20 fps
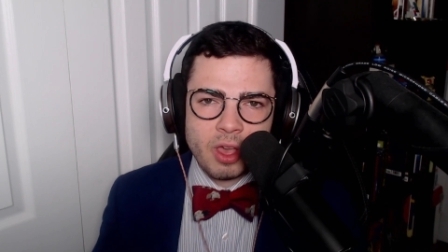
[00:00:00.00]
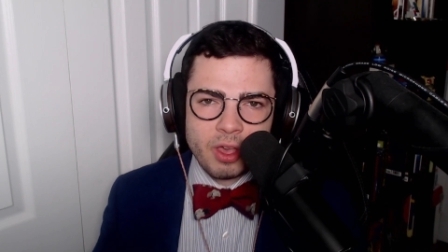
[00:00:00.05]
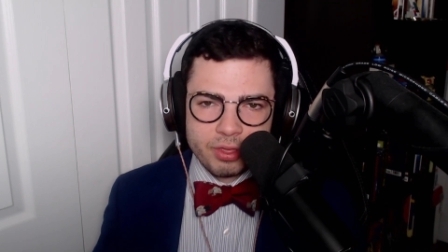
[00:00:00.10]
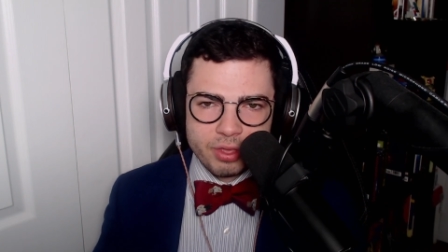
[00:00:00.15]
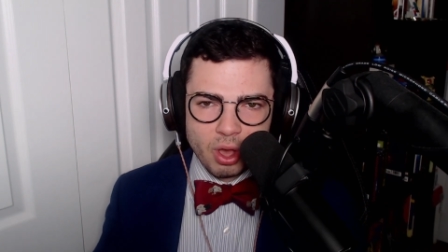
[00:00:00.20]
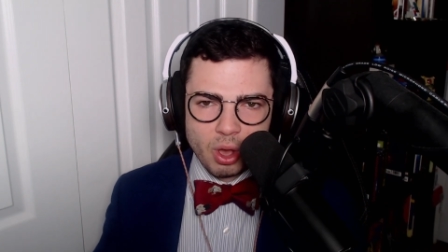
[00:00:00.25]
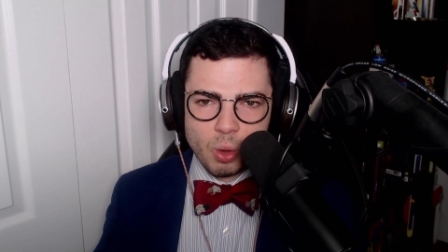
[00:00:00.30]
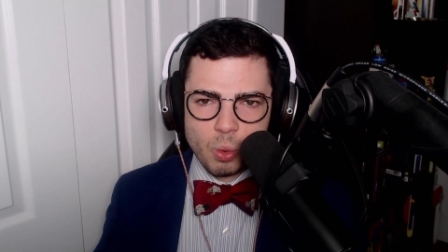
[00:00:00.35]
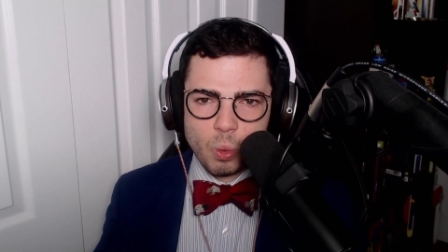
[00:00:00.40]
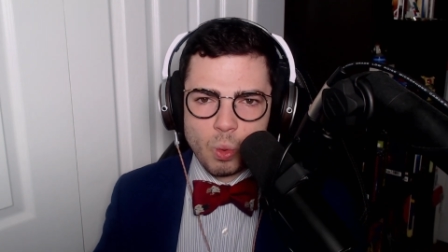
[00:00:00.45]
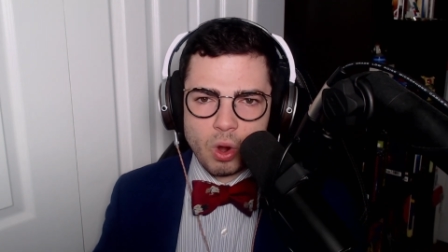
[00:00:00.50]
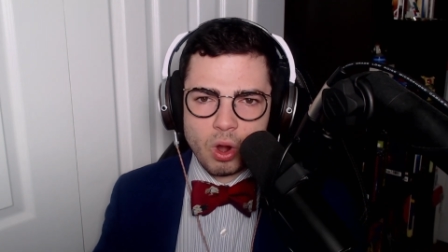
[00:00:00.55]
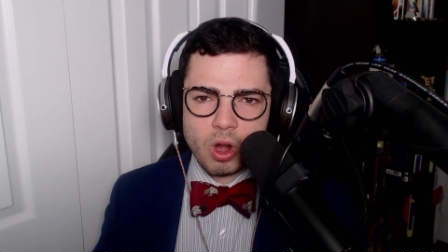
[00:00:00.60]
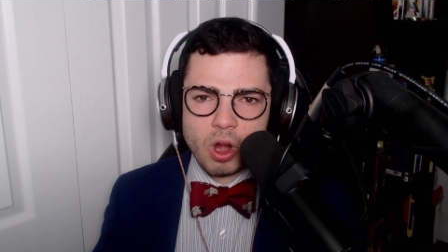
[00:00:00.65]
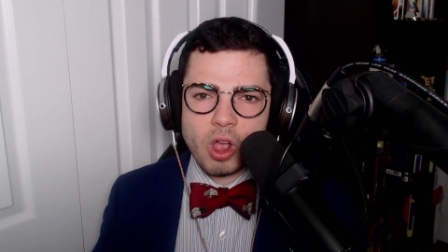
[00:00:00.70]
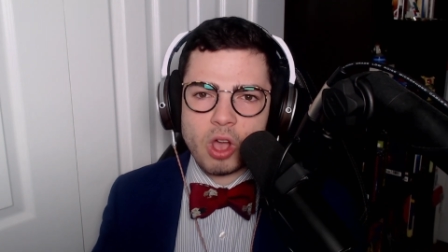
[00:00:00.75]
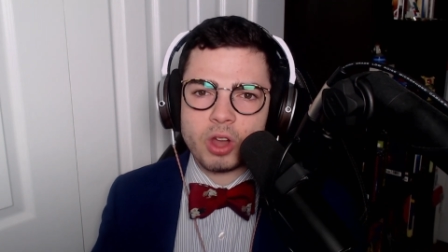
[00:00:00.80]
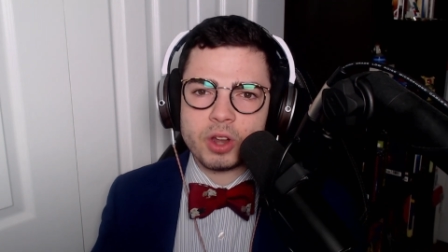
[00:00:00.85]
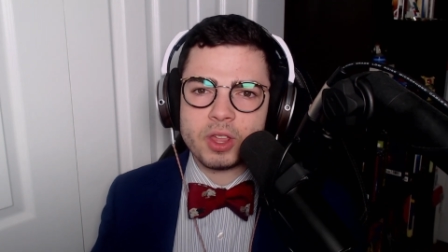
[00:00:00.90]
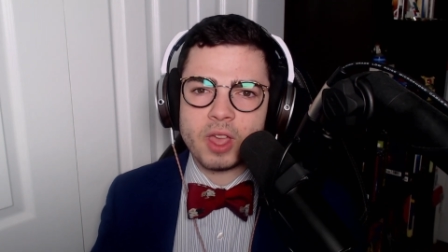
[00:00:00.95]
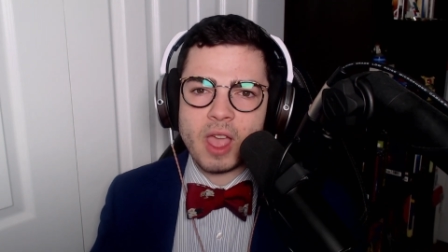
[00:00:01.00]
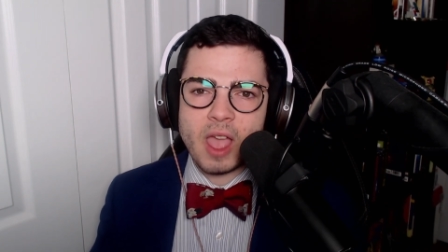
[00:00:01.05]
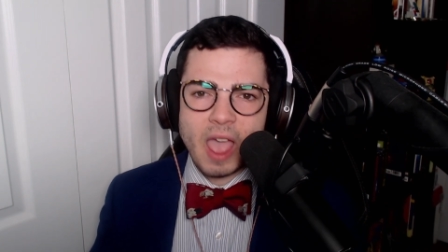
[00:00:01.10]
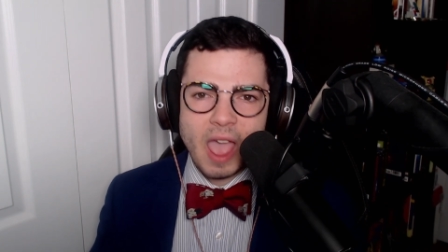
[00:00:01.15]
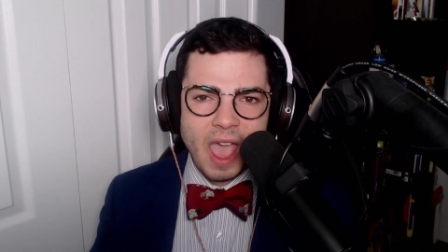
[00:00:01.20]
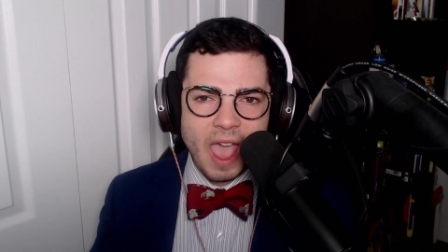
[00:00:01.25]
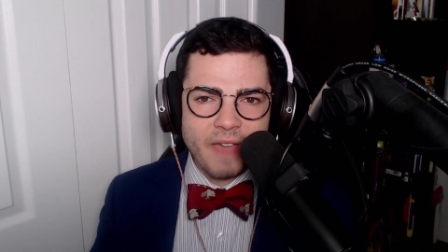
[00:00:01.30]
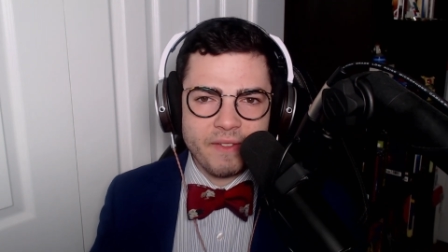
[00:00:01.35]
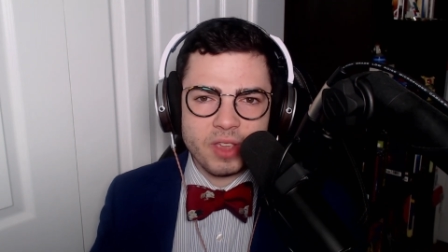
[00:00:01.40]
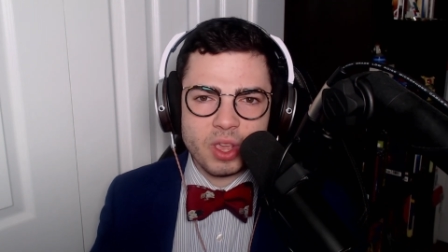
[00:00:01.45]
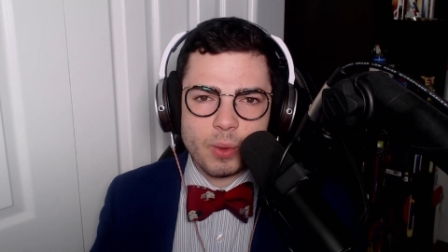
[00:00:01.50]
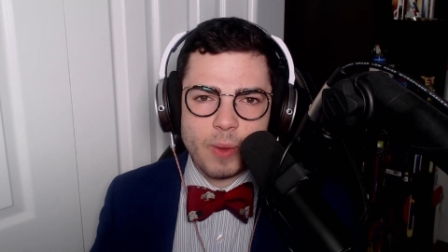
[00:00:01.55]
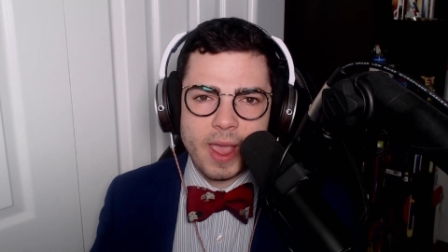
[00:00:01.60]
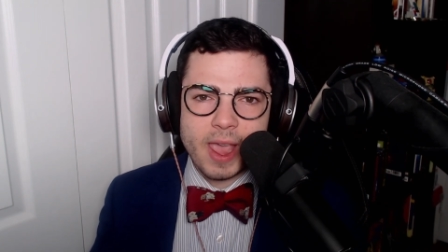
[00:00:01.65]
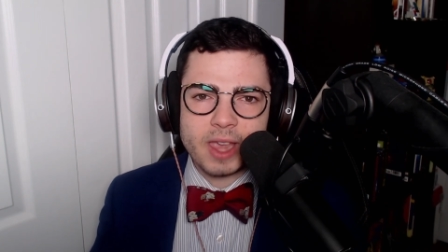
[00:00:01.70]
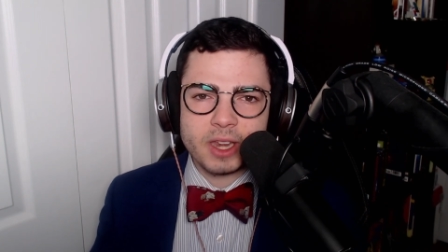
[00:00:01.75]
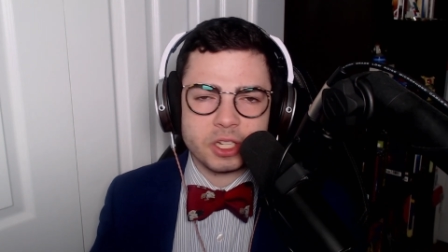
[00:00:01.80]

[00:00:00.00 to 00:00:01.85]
the World Heavyweight